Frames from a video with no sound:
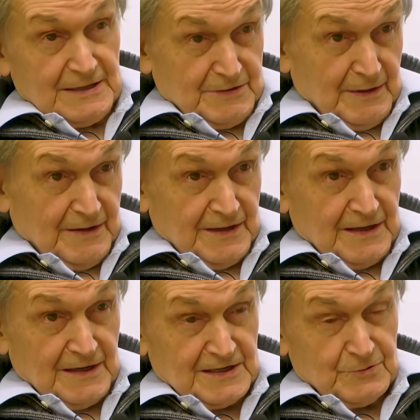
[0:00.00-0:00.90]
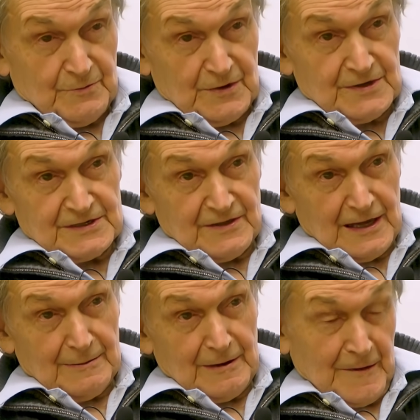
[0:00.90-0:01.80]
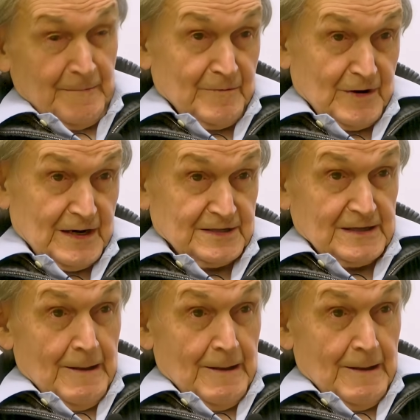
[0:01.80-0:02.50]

He was one of the earliest winners of the Abel prize,